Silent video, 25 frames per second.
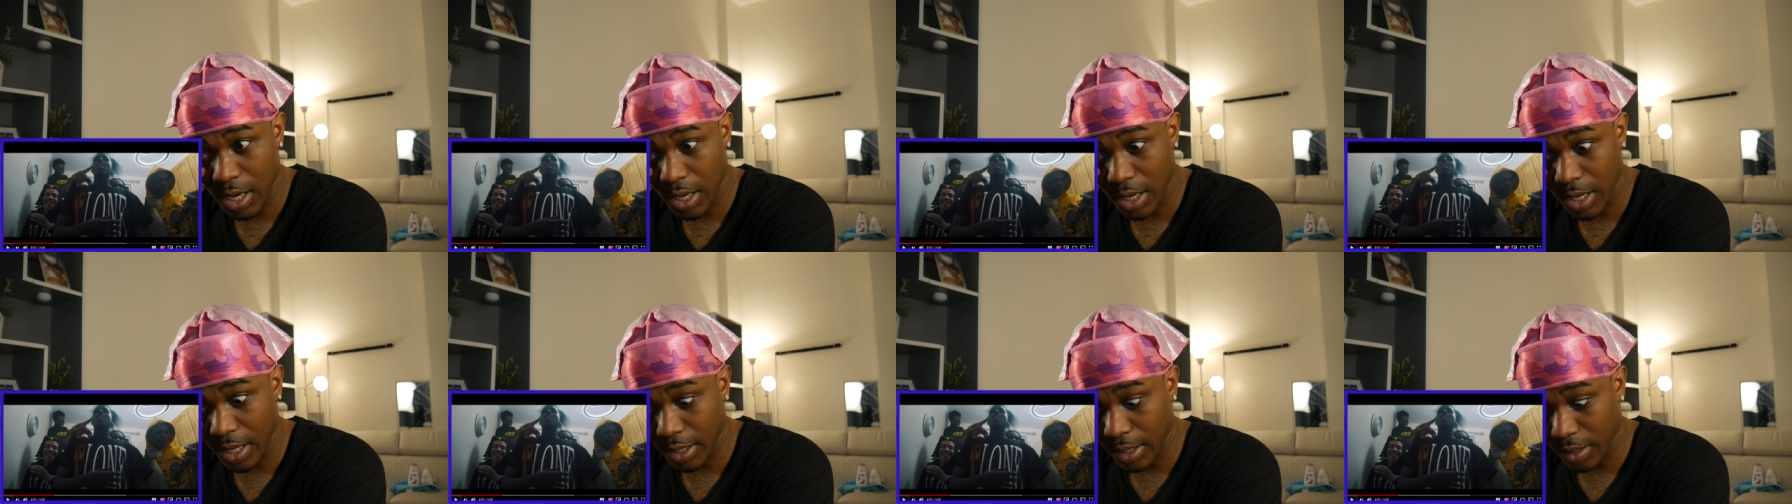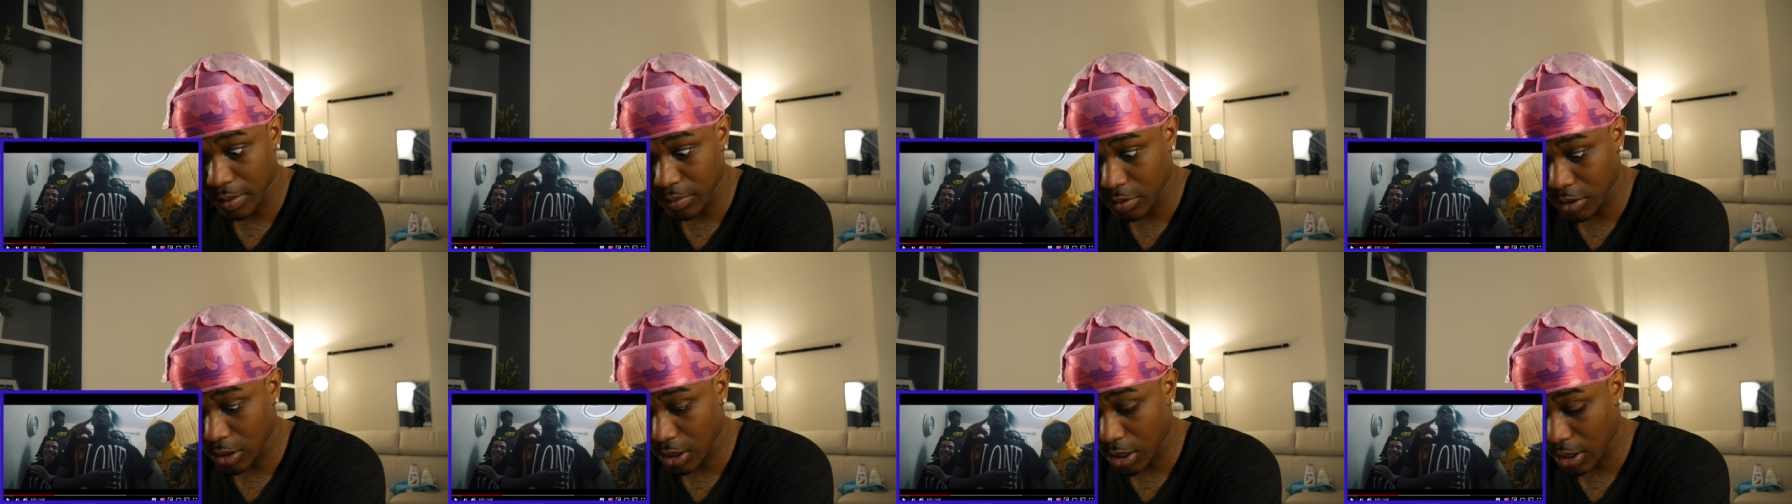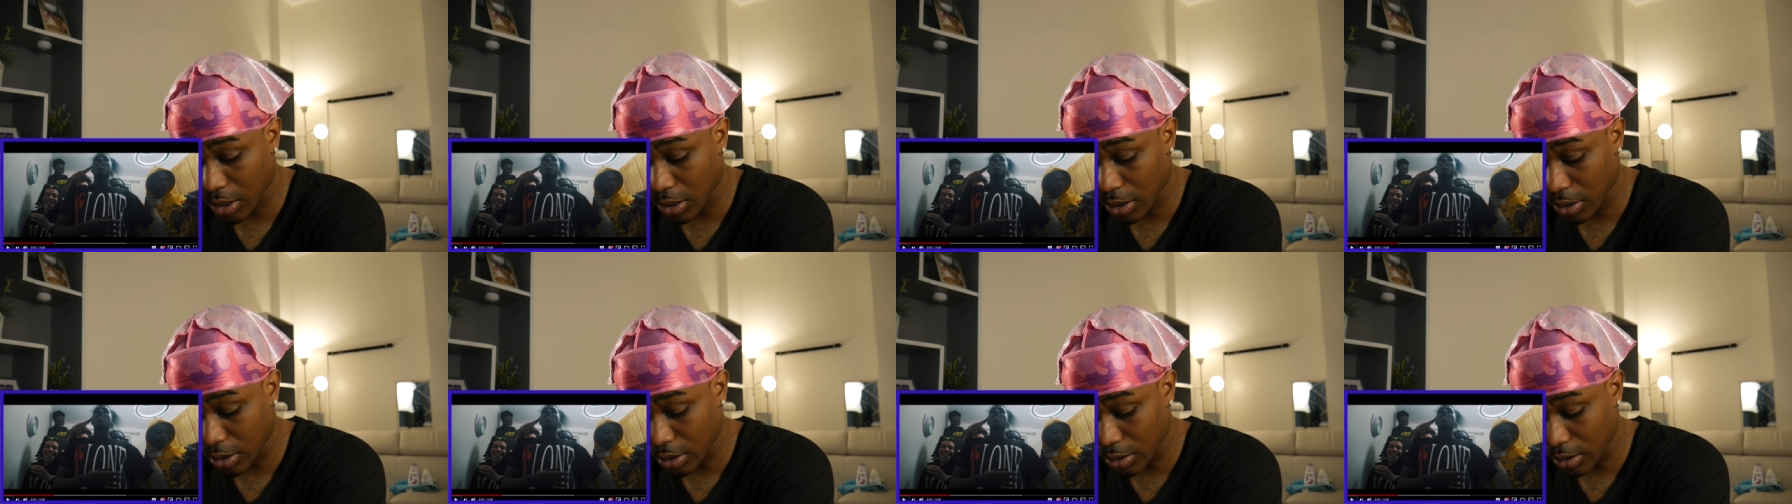Like I'm
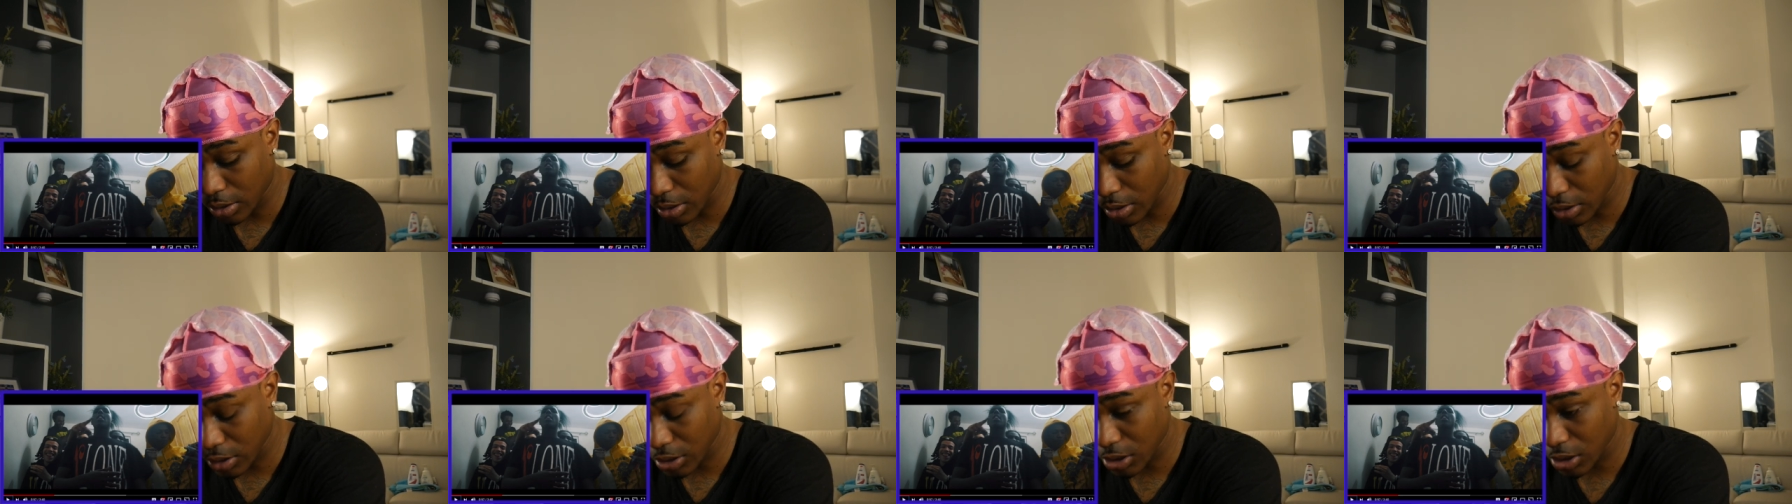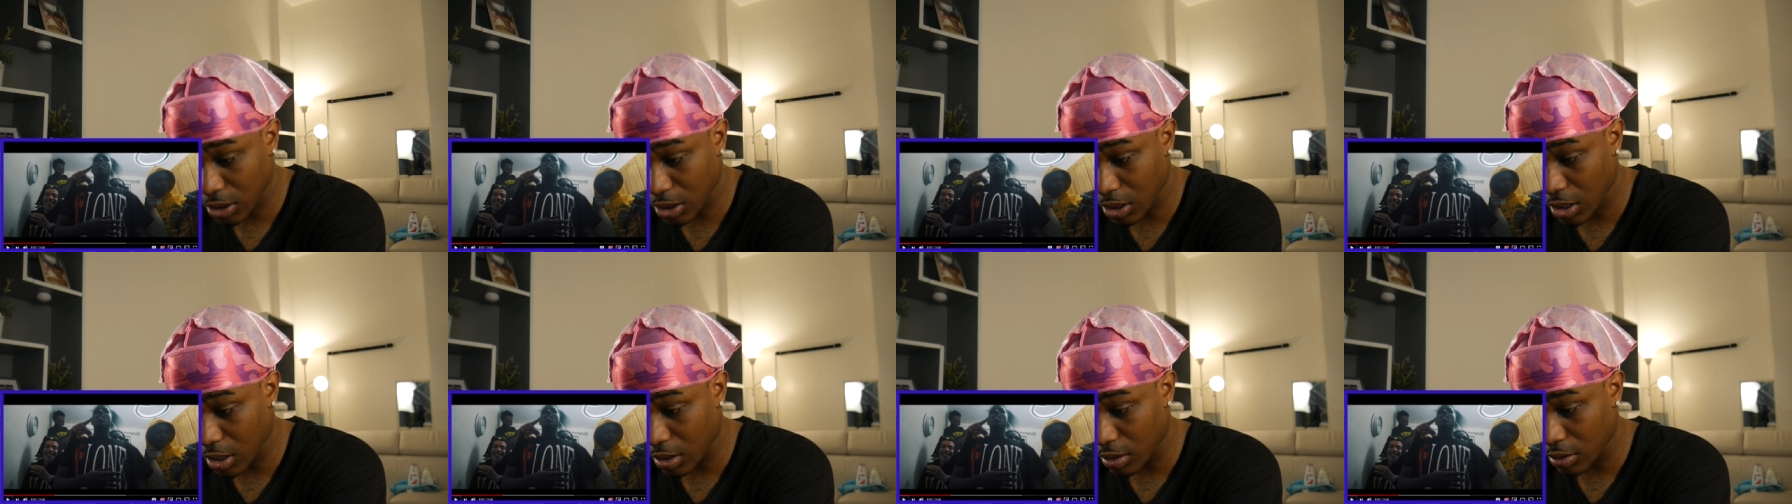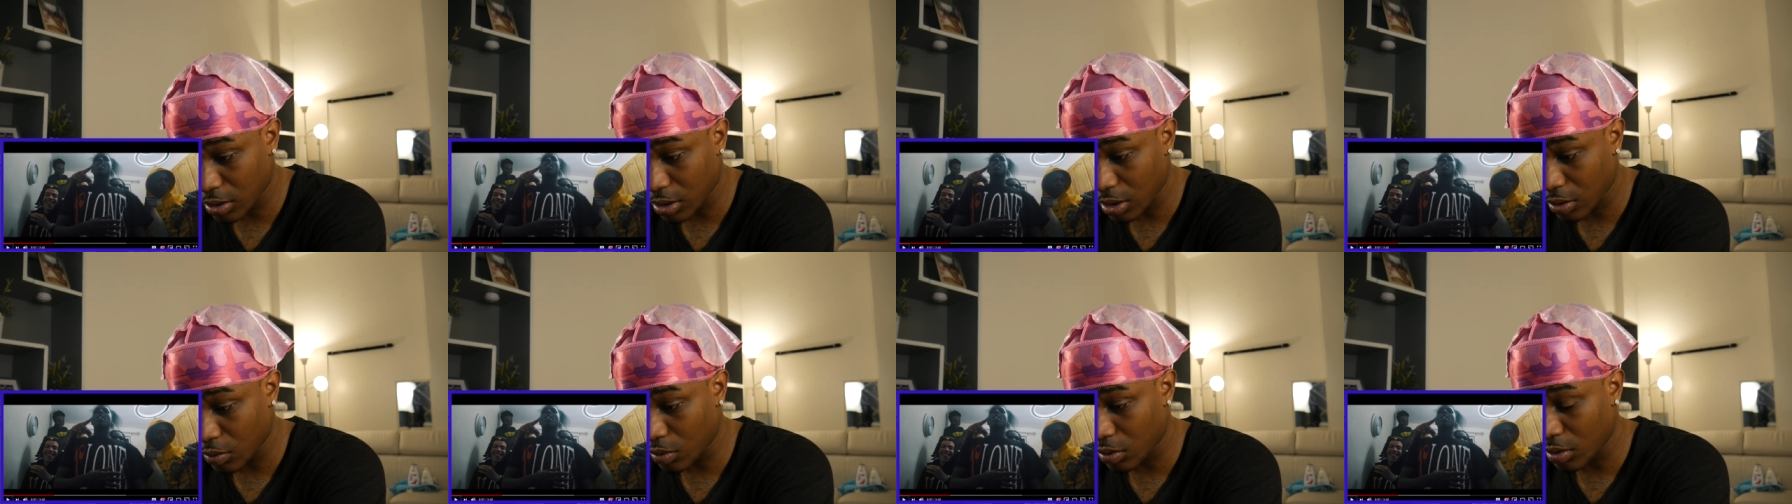trying to get that shit out.
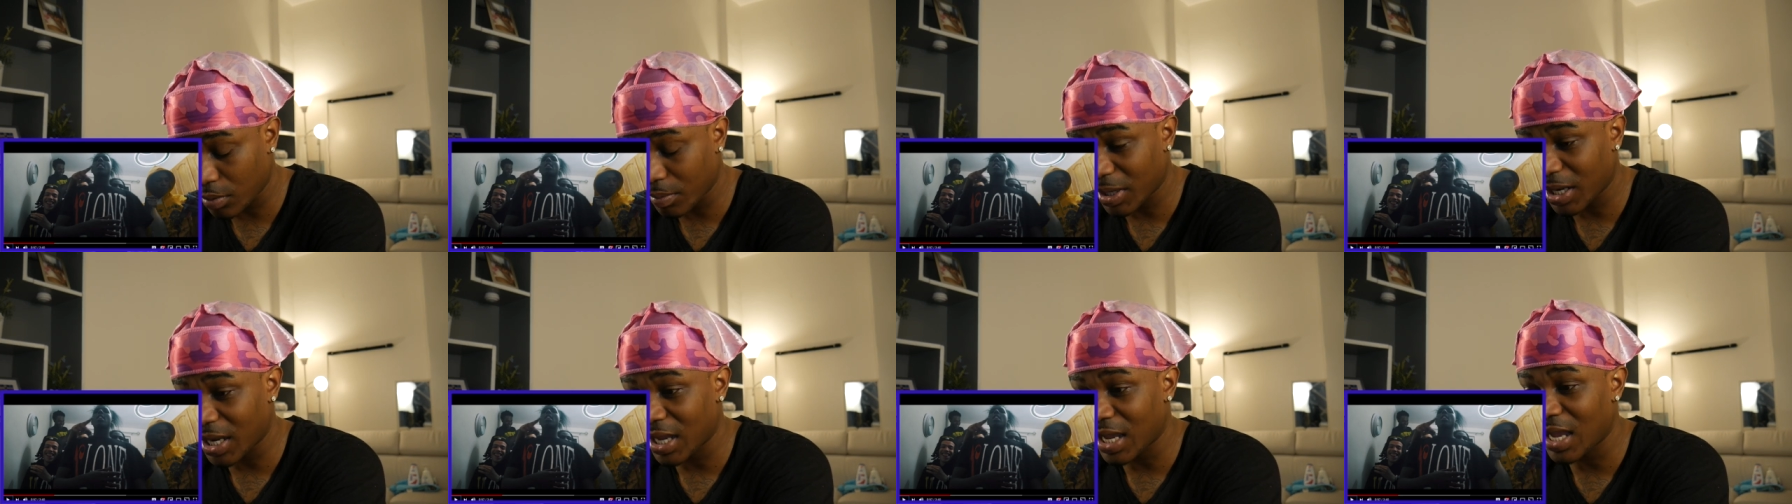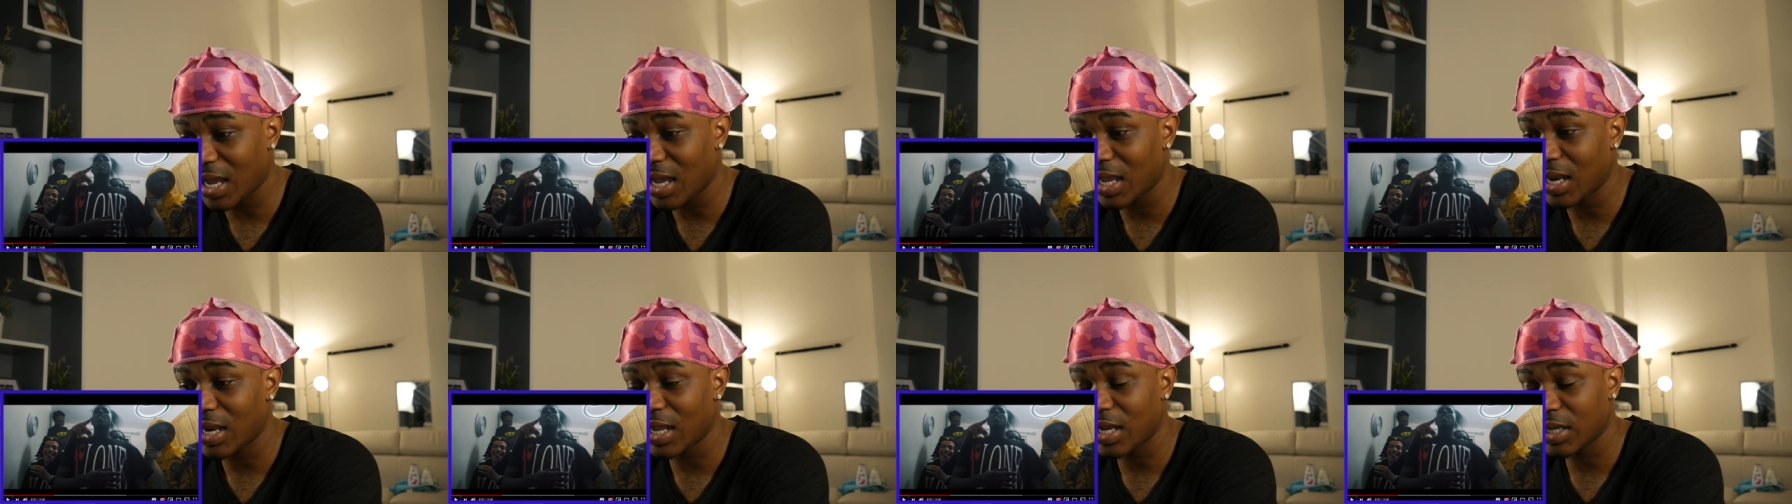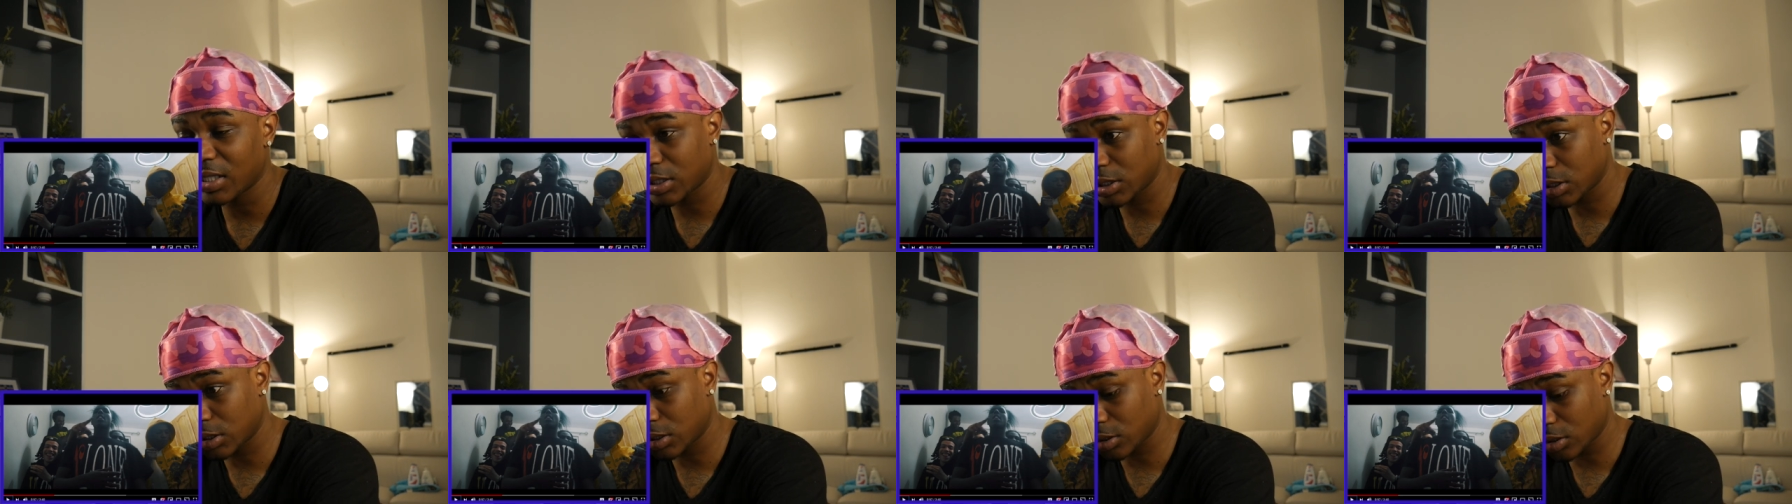I think one of my
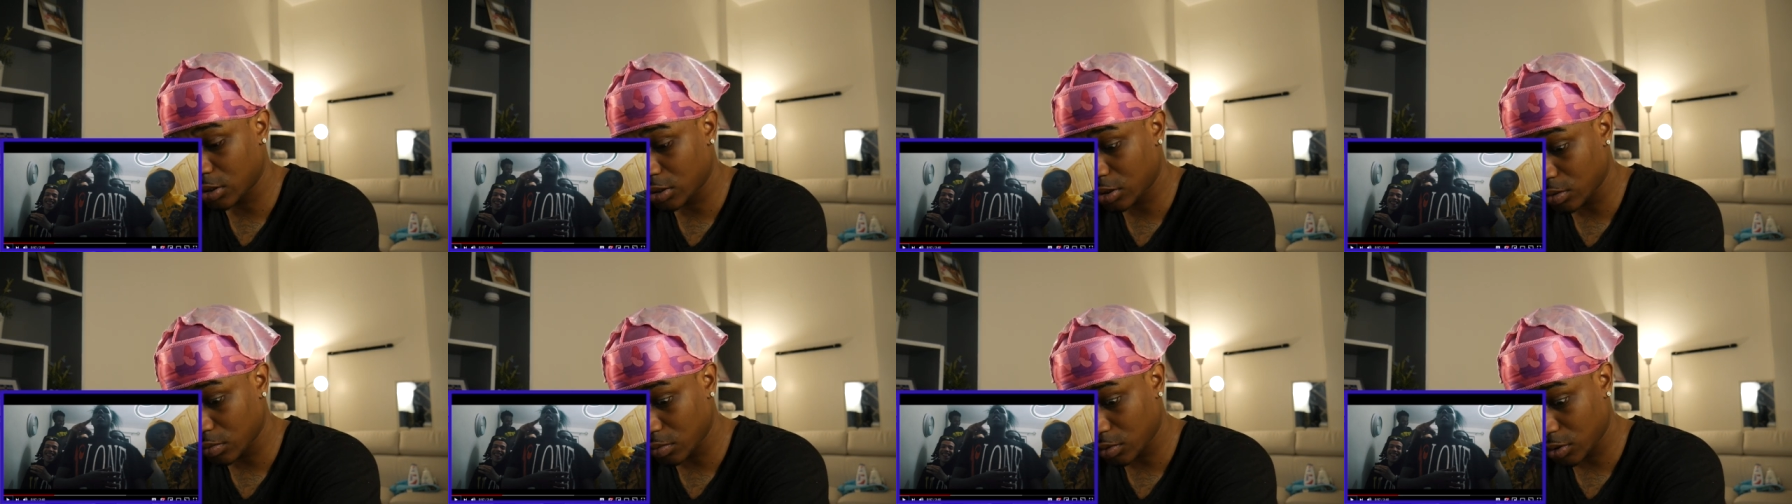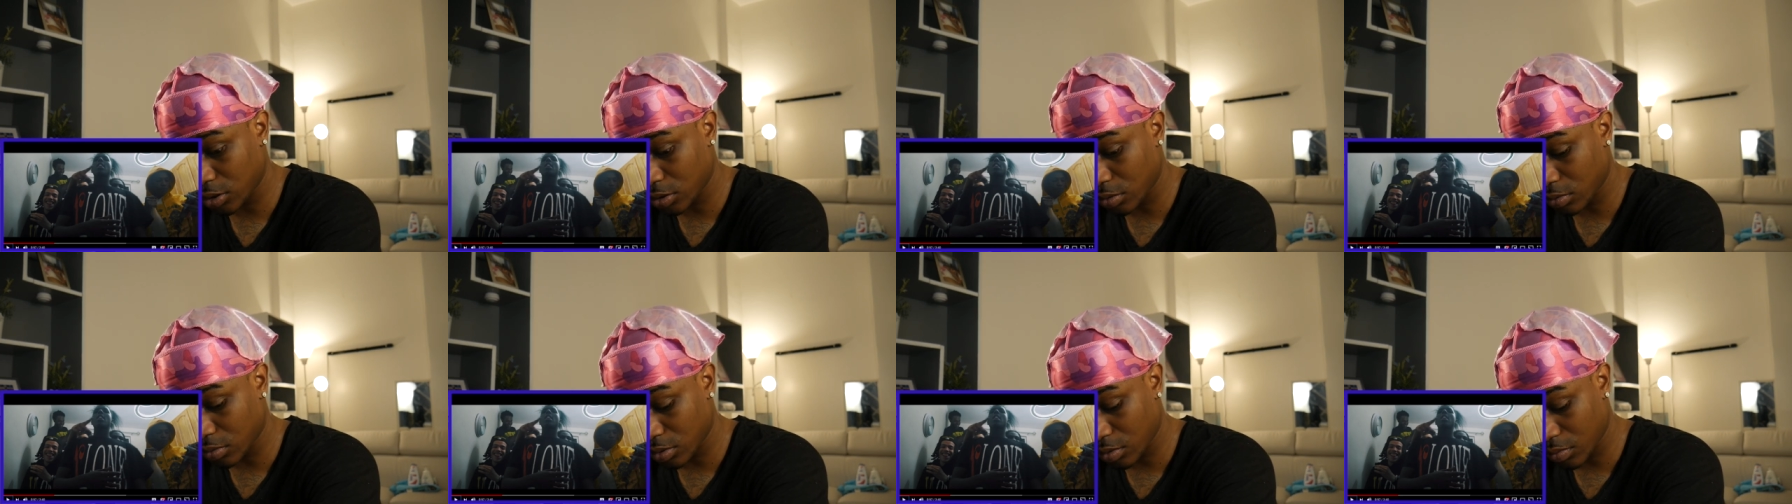eyelashes or some shit.